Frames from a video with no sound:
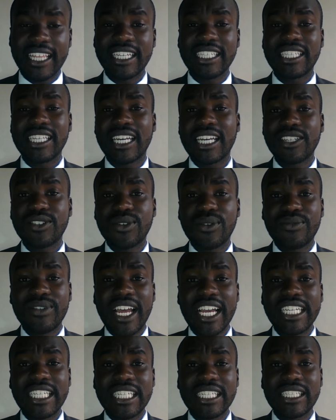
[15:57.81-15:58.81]
It's a case of
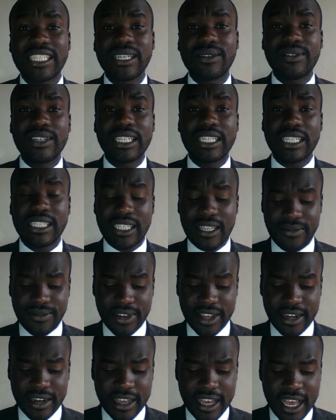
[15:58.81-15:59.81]
1977